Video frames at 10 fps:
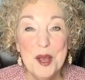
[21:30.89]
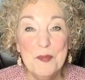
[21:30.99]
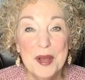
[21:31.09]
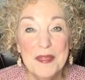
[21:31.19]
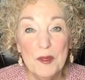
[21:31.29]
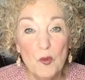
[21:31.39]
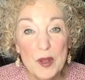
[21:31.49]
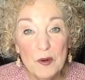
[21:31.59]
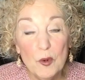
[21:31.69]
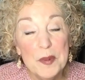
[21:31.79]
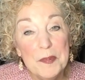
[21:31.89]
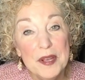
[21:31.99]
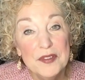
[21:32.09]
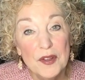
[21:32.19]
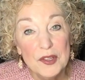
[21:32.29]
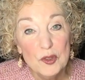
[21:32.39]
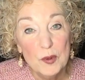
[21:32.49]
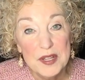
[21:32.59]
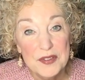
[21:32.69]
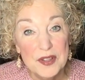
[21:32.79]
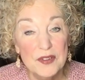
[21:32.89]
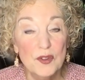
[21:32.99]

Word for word: but the winner will be picked on the 26th.